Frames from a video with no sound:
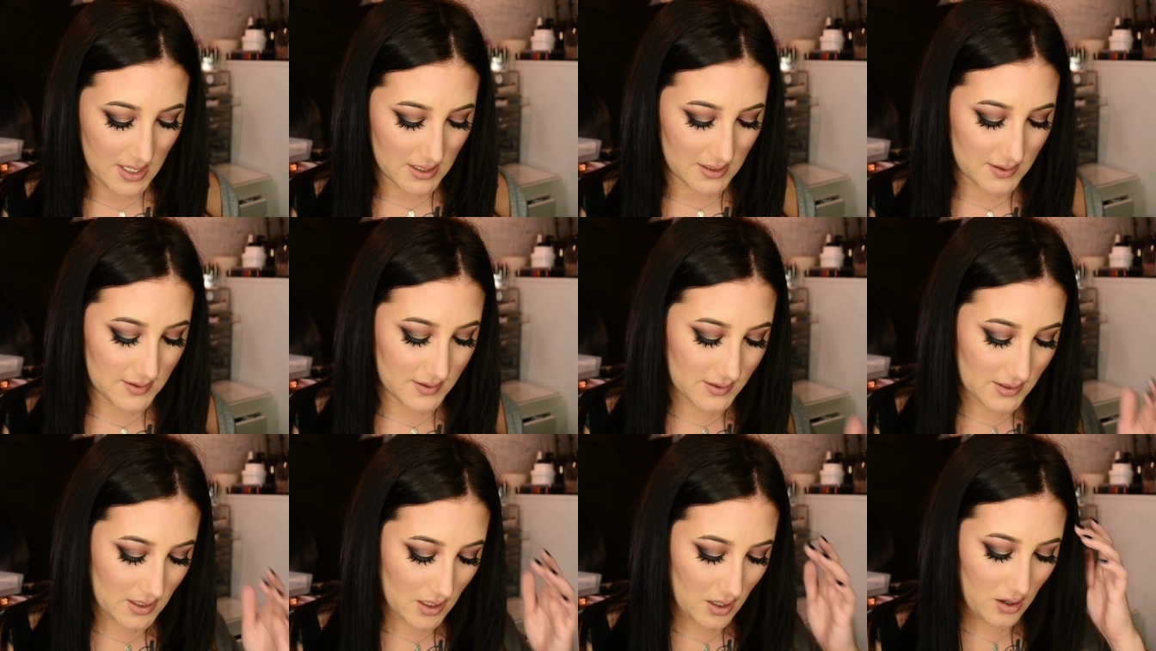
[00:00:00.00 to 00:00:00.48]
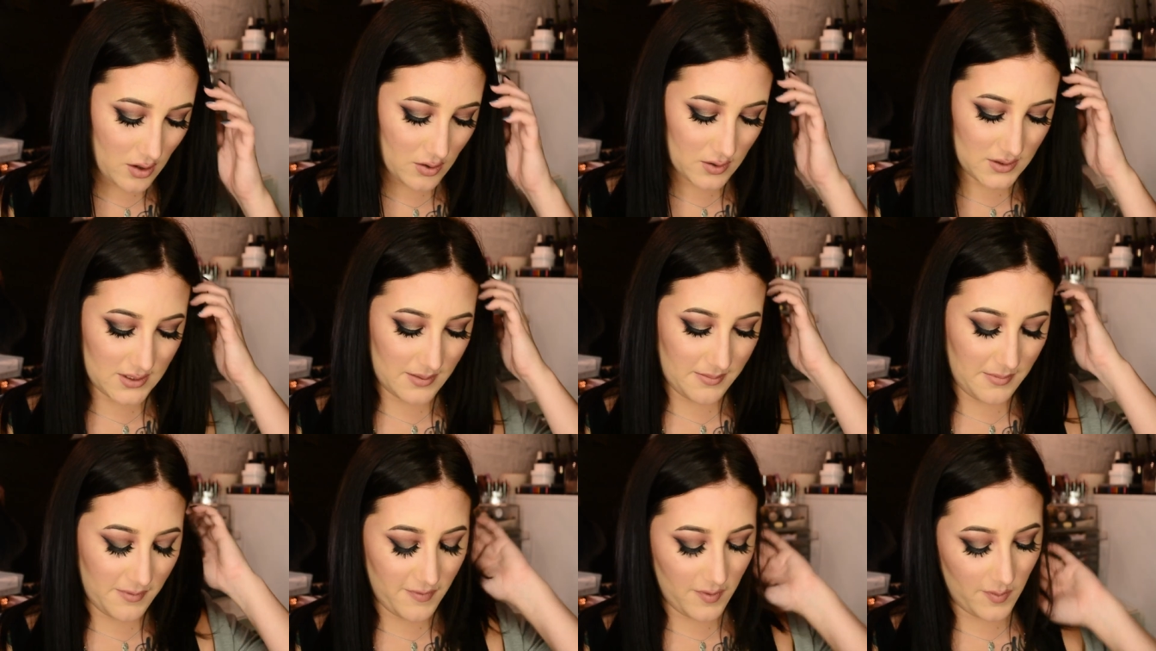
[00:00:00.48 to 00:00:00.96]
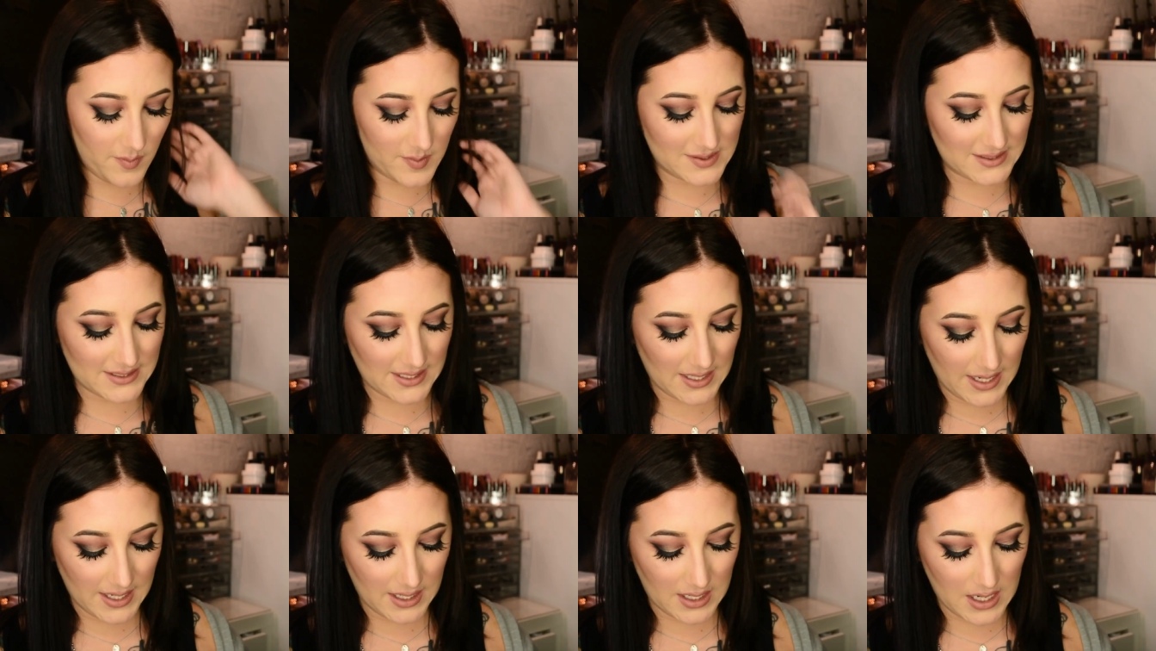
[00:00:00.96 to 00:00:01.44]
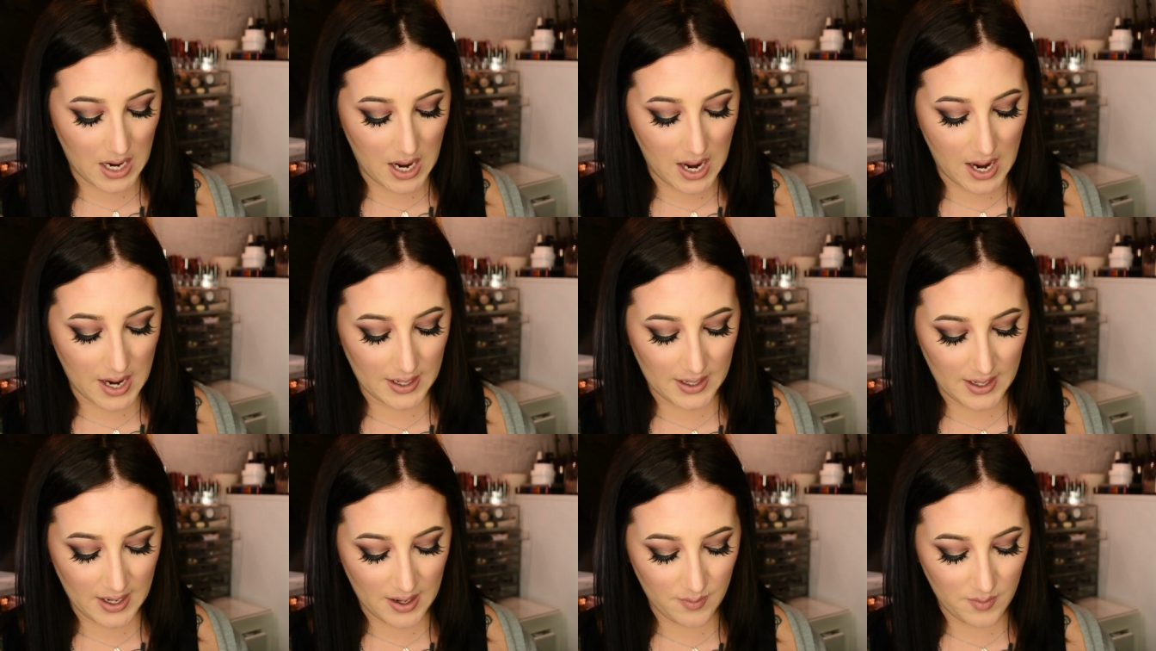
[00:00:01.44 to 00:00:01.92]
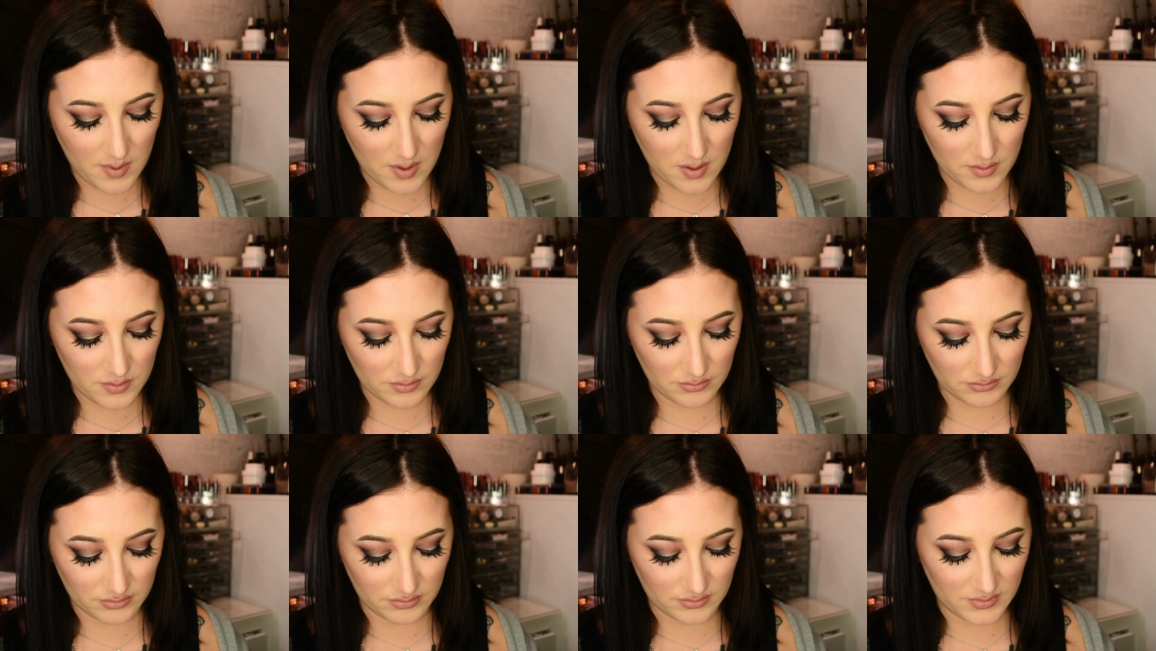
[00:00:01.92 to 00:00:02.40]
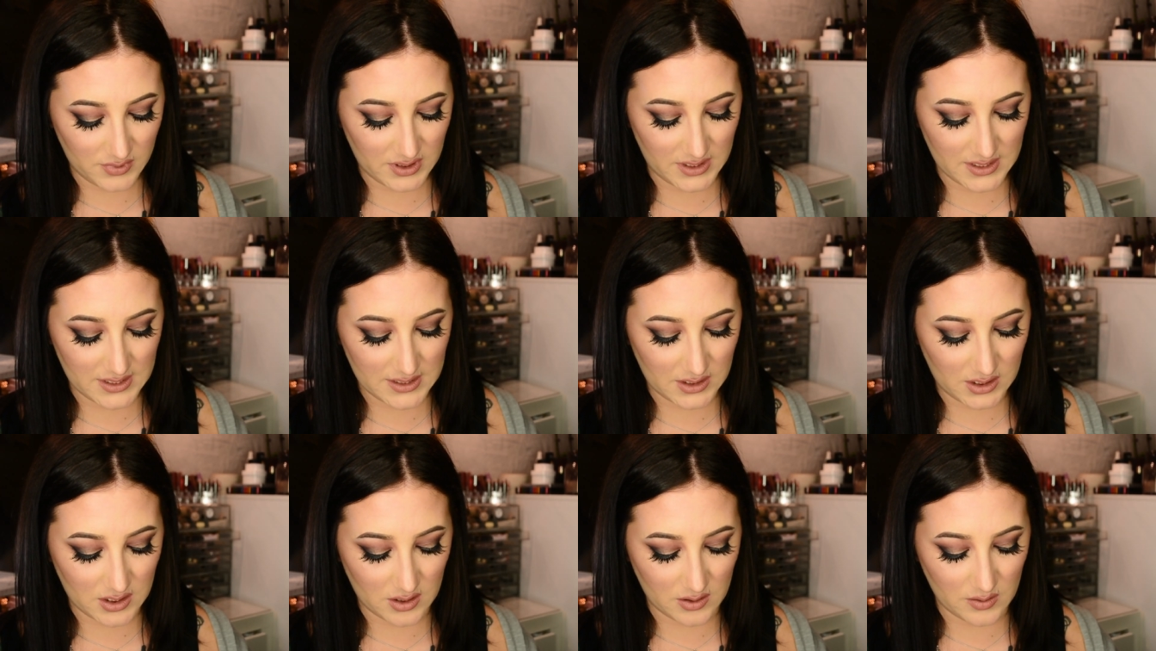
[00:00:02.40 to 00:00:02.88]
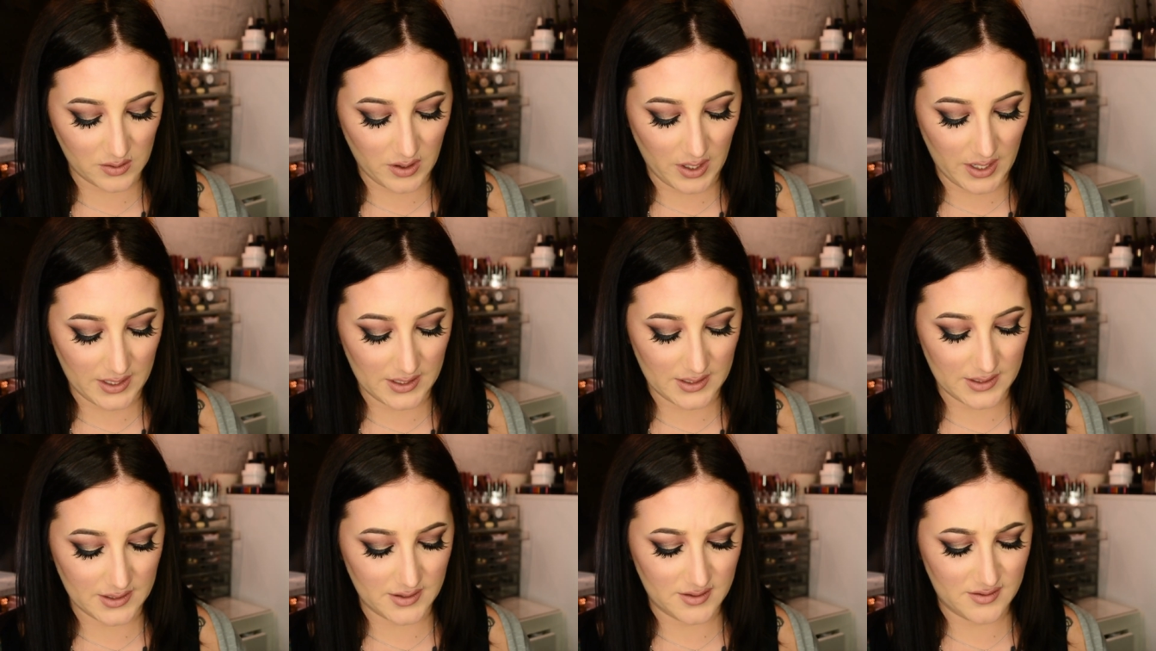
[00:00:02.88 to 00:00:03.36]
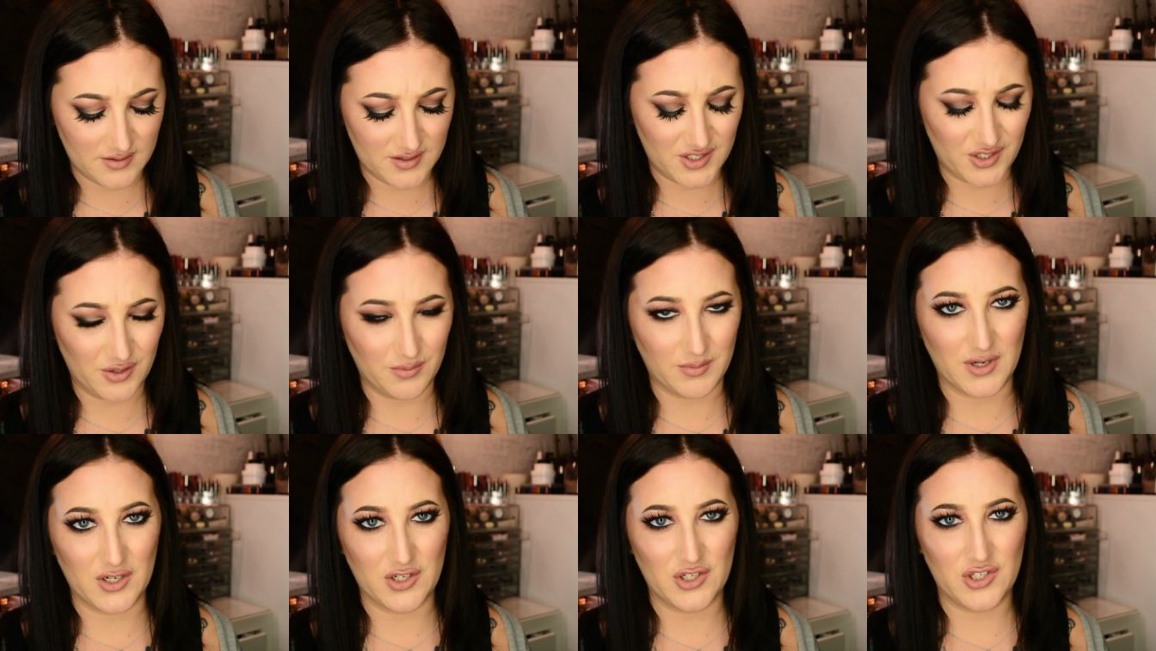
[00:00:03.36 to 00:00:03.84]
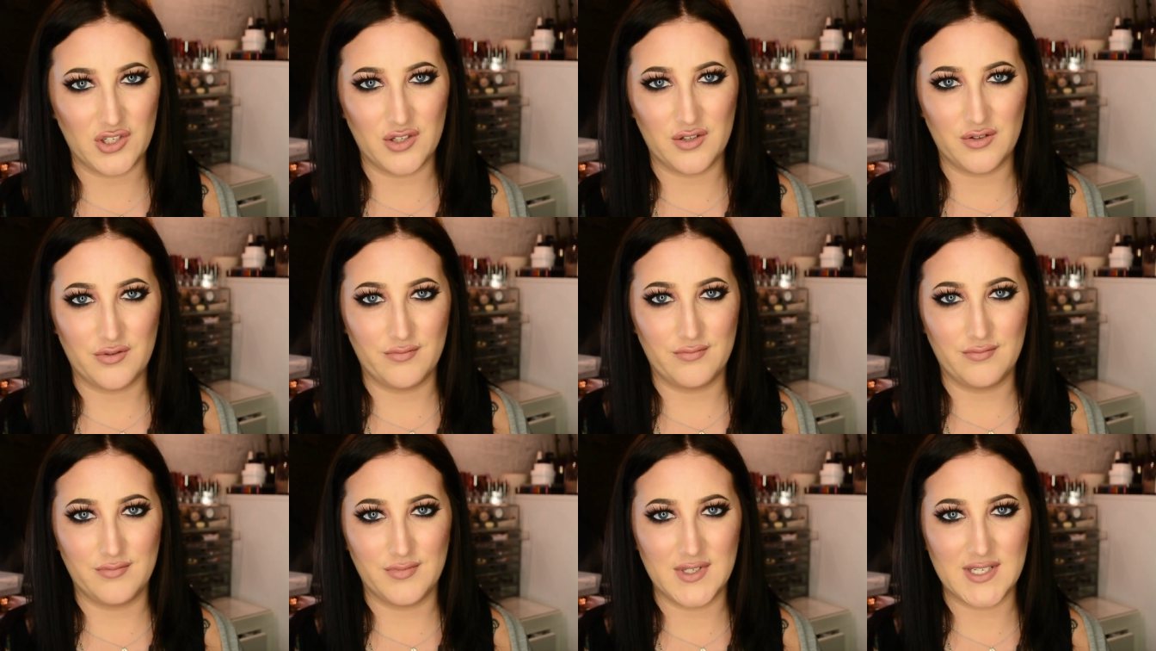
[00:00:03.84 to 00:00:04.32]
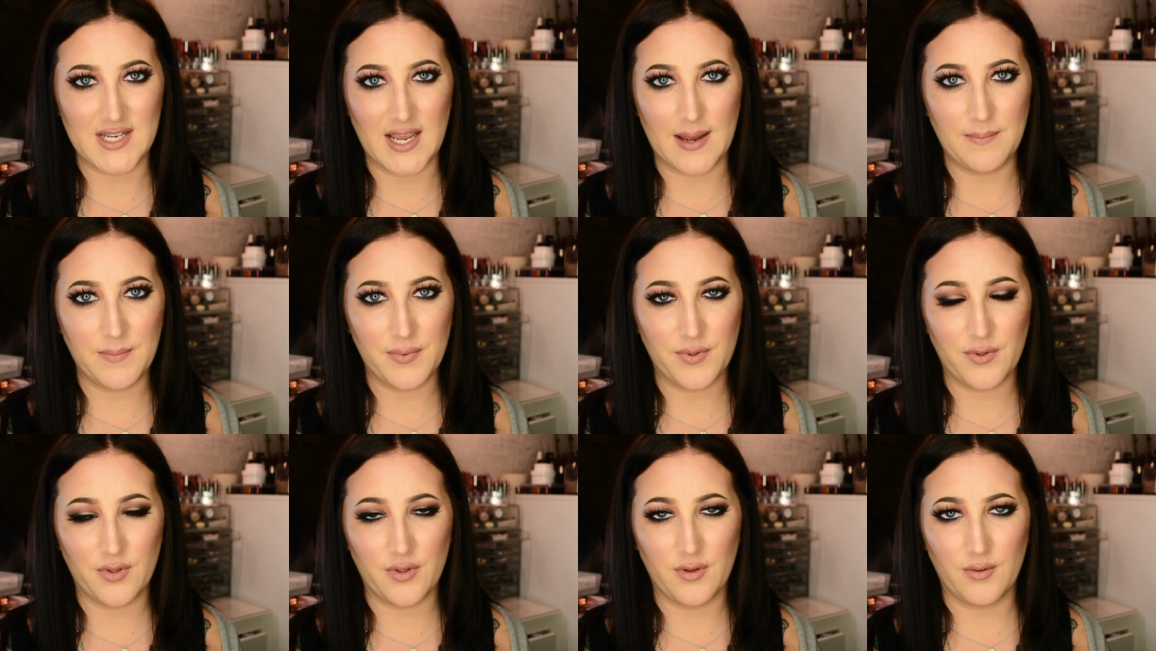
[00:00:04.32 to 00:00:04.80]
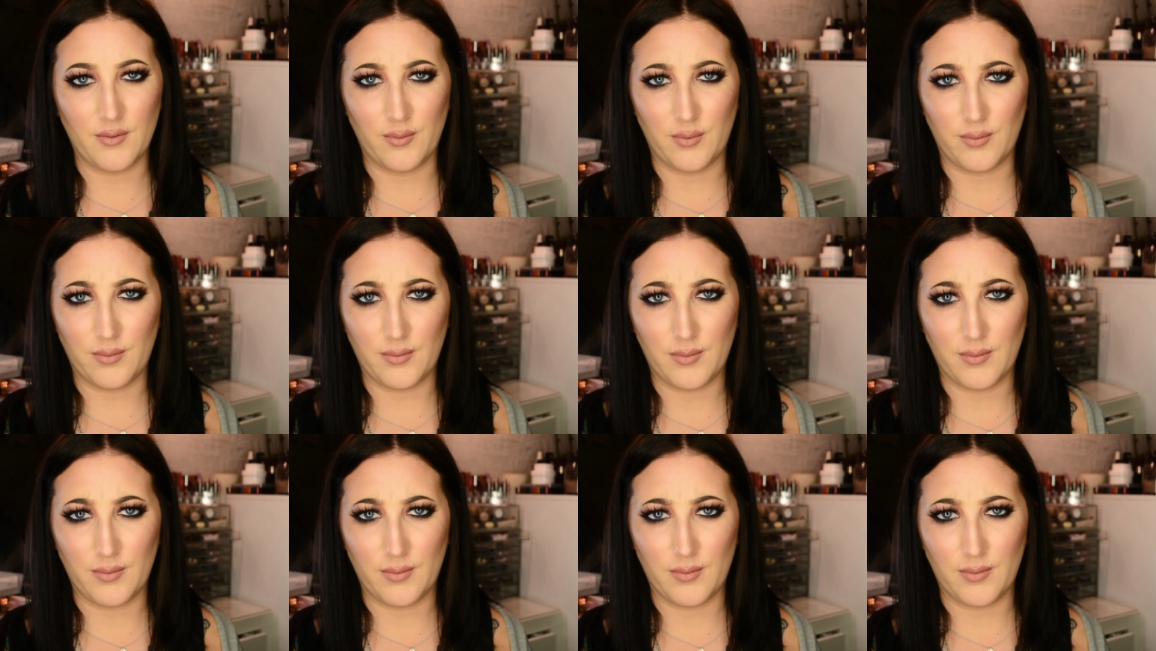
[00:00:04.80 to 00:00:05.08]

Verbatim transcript: So some of the ones that I got, and I won't really go in too much depth